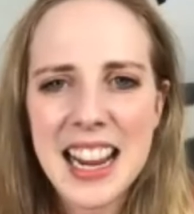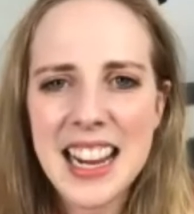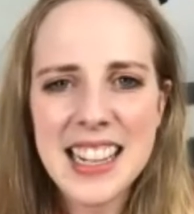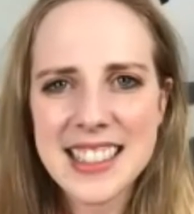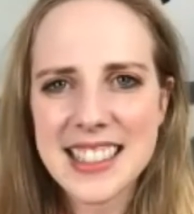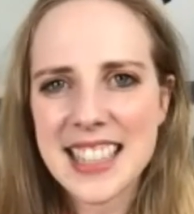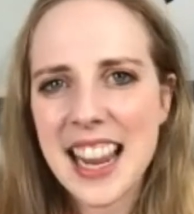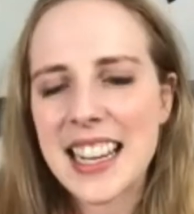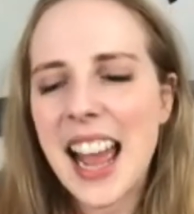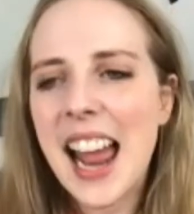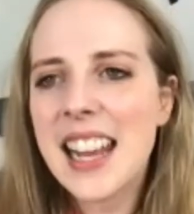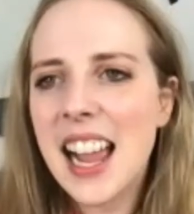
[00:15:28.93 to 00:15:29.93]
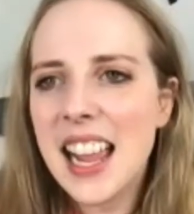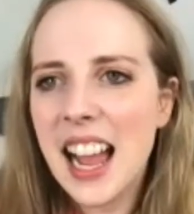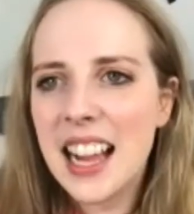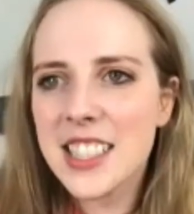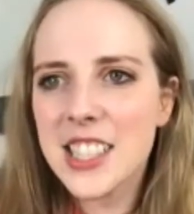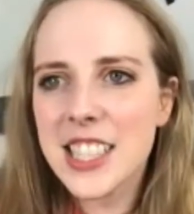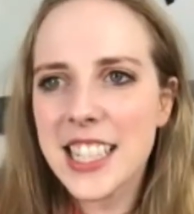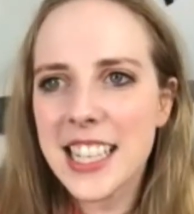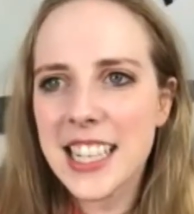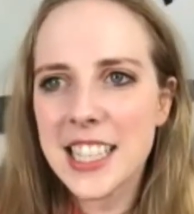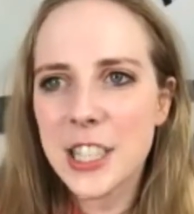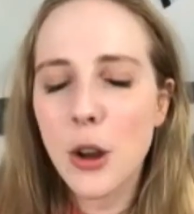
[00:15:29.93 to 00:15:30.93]
Insane. And I
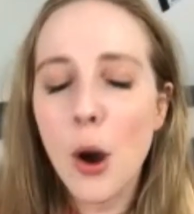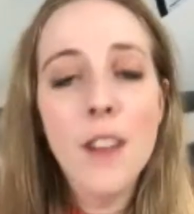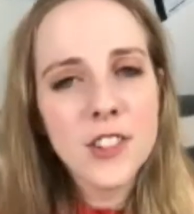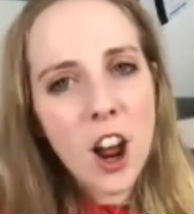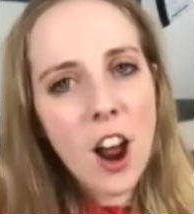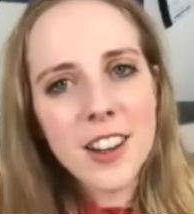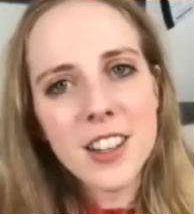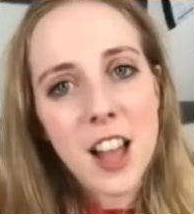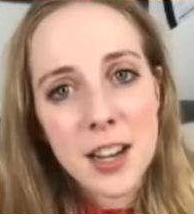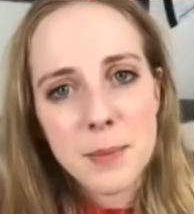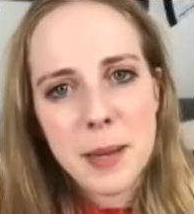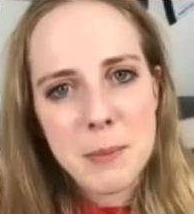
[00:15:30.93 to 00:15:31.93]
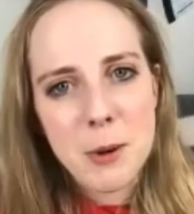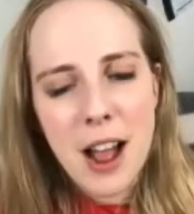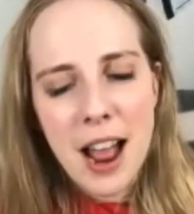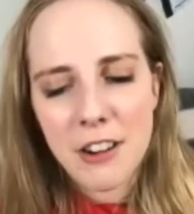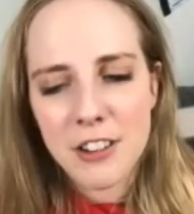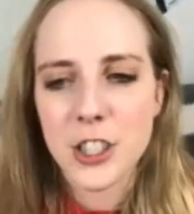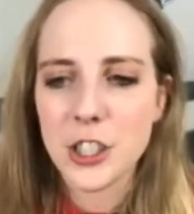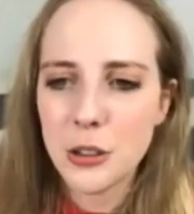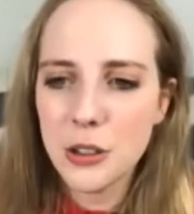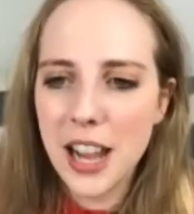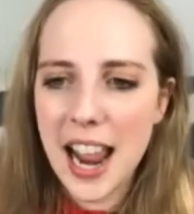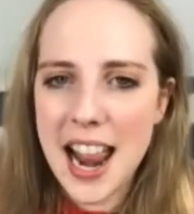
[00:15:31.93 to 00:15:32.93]
actually, I've taught a lot of people how to
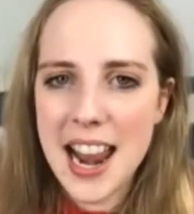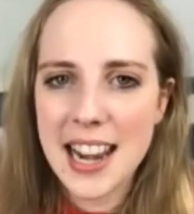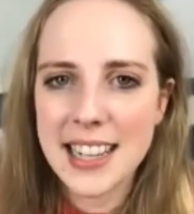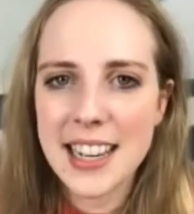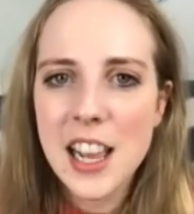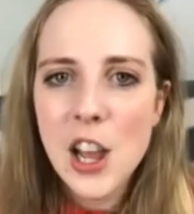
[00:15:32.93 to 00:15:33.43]
shoot, and